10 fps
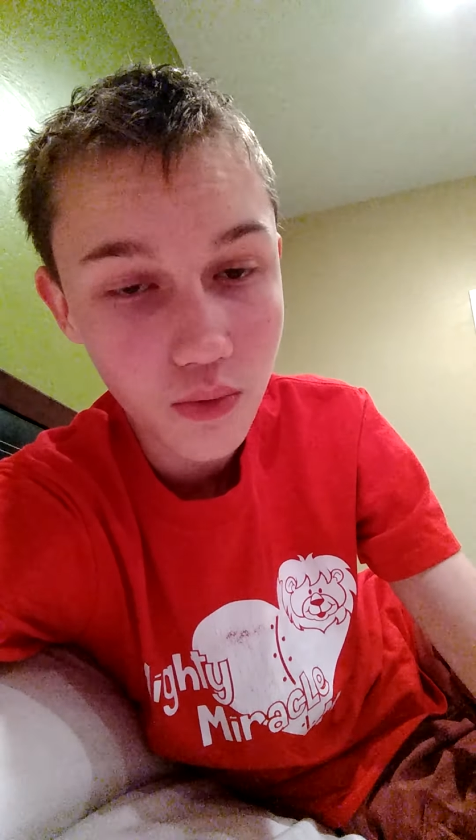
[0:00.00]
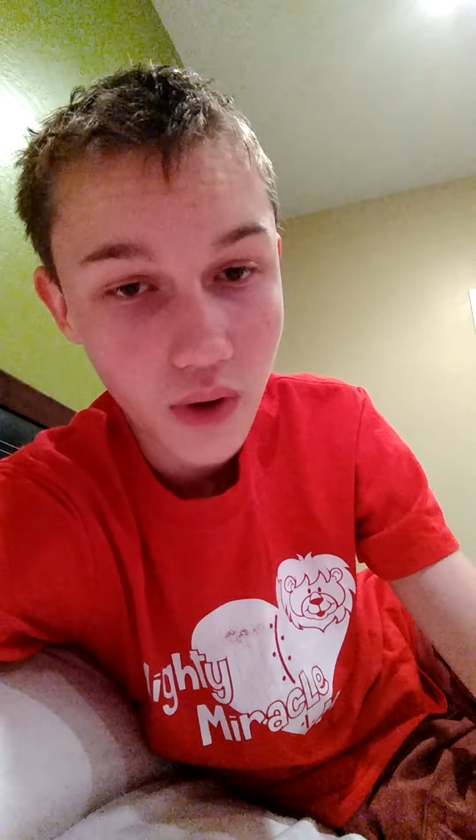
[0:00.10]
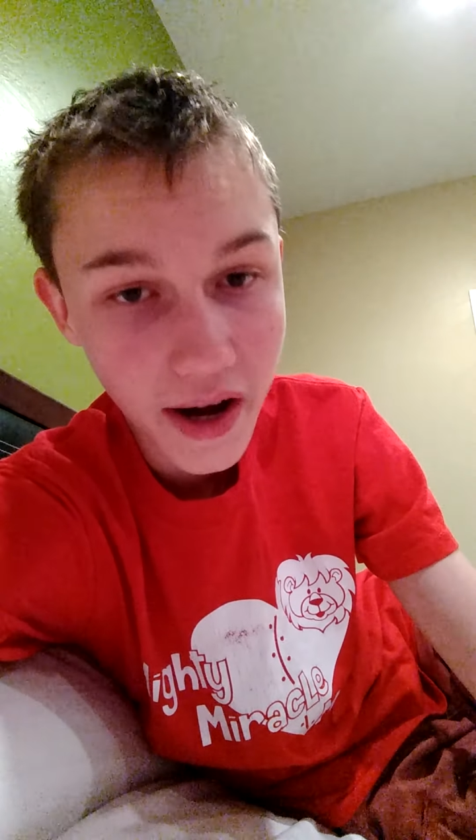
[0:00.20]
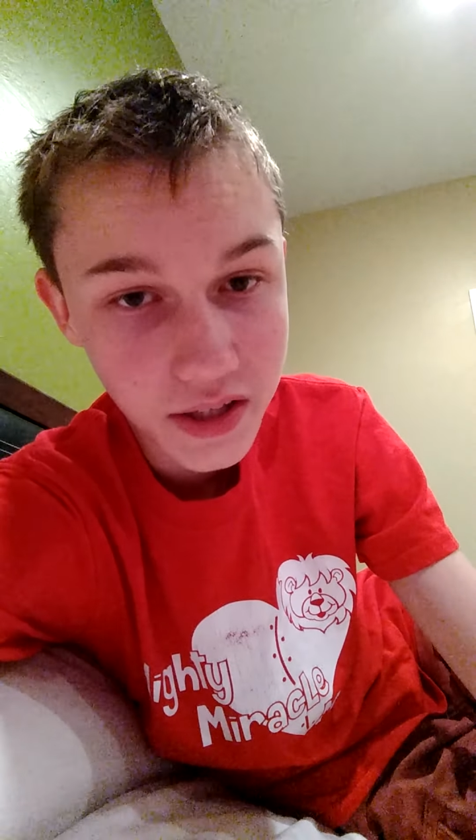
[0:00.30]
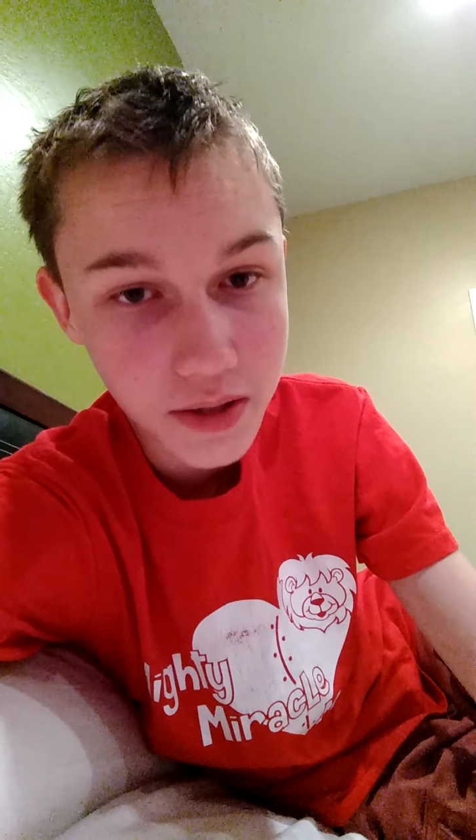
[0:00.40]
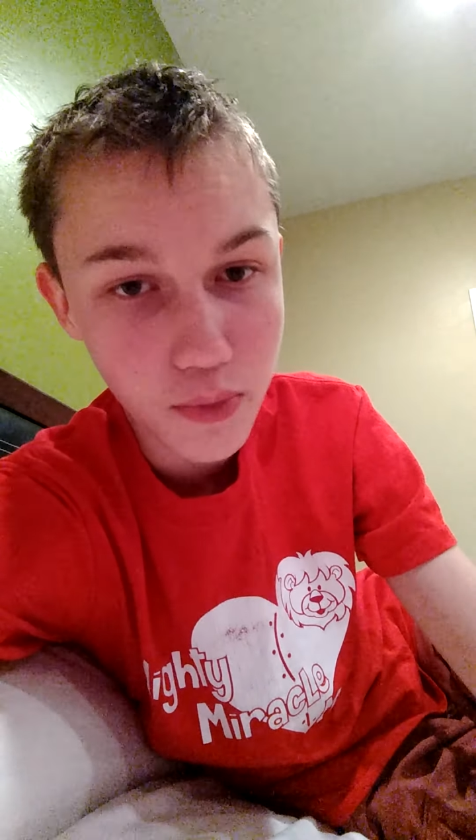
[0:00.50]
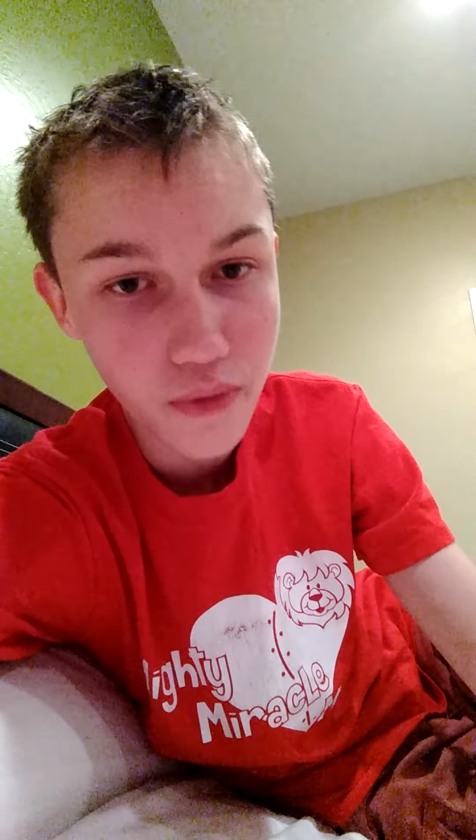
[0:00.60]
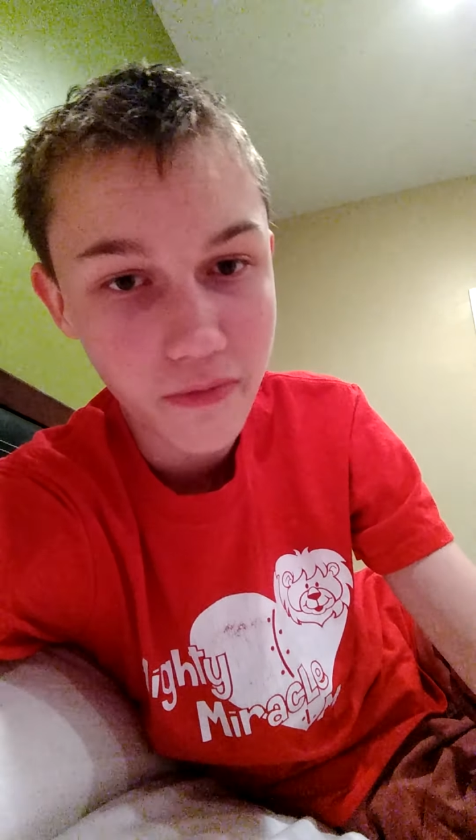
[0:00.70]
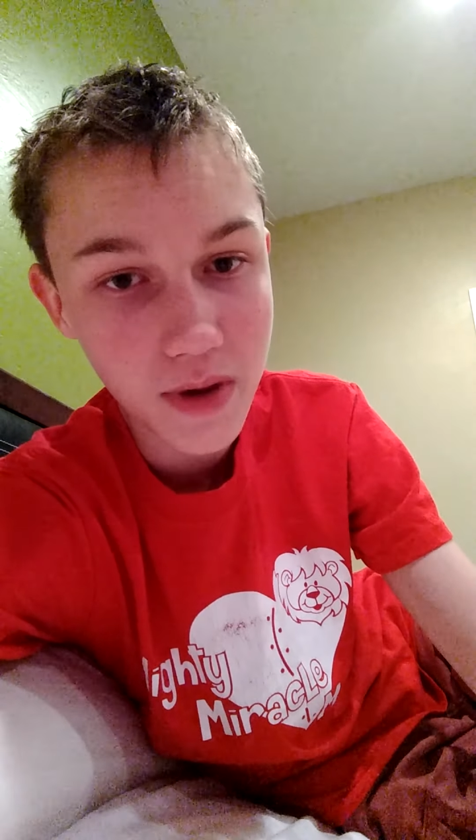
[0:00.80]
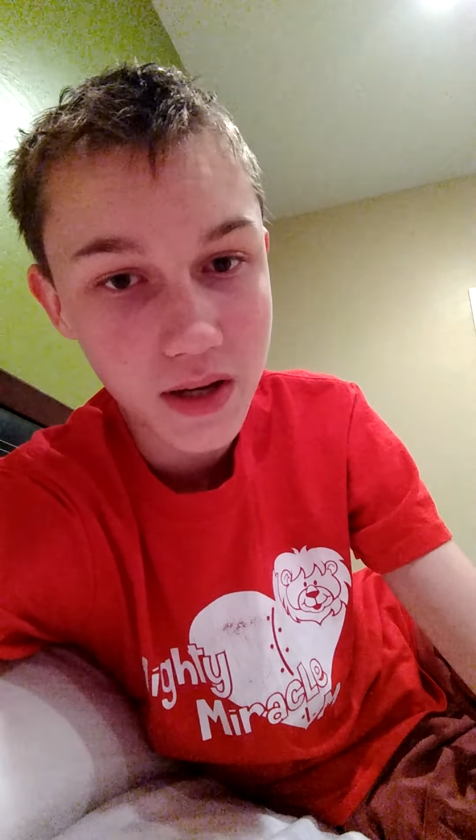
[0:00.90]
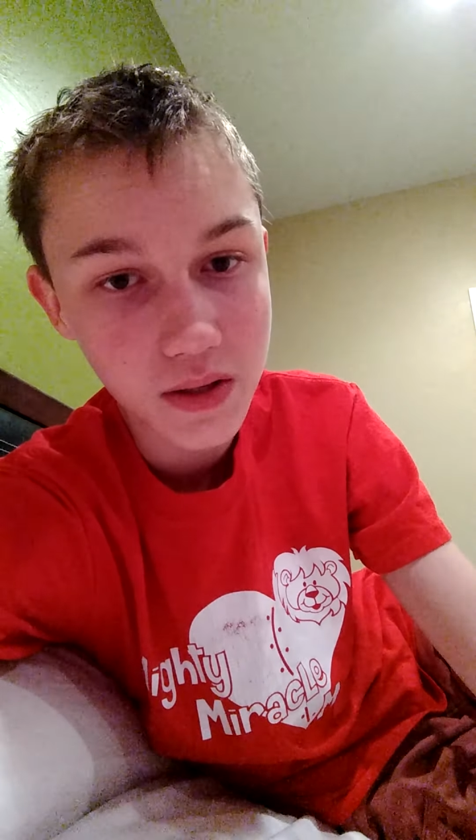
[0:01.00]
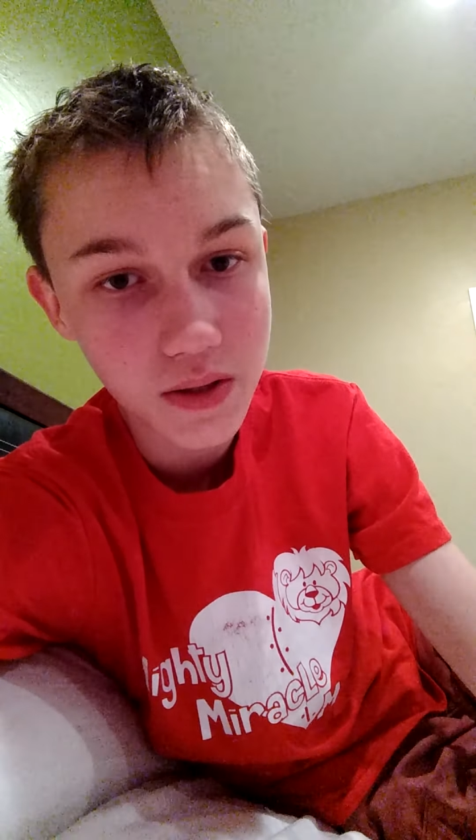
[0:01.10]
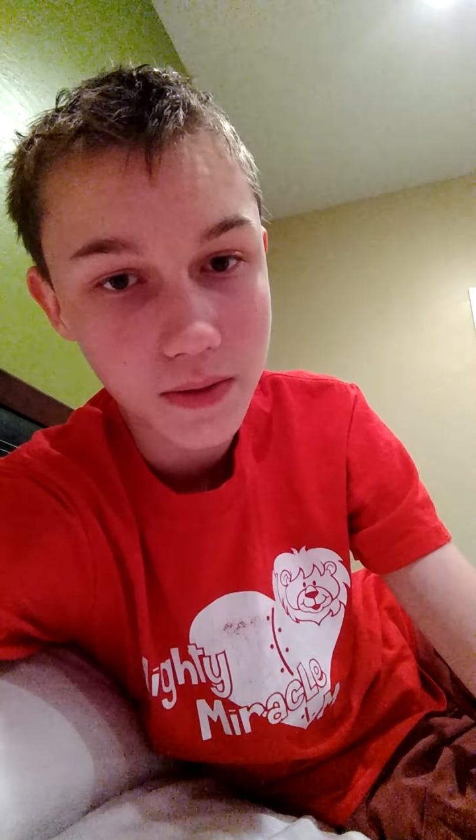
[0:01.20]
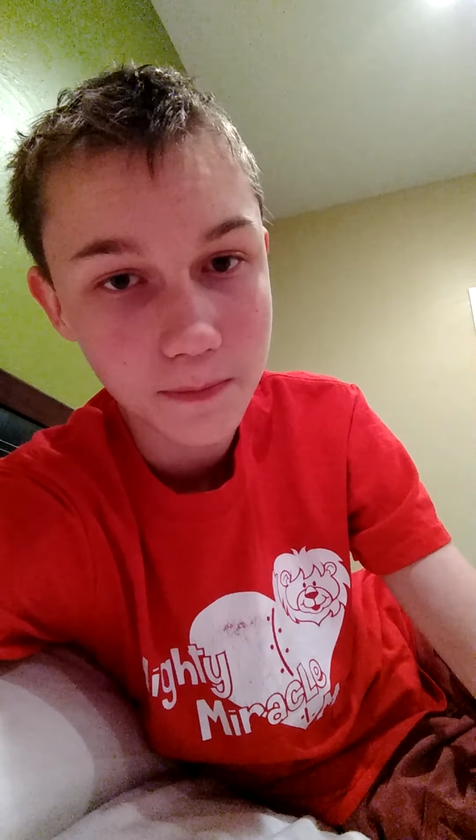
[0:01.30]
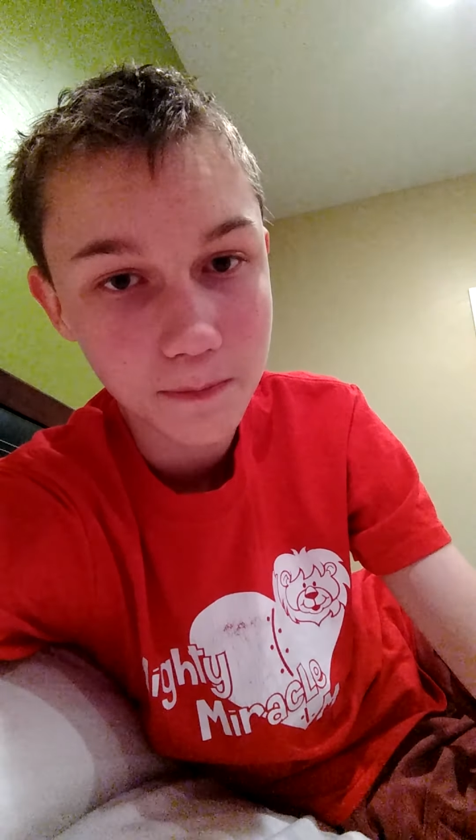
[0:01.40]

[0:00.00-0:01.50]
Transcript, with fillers: Rights Movement.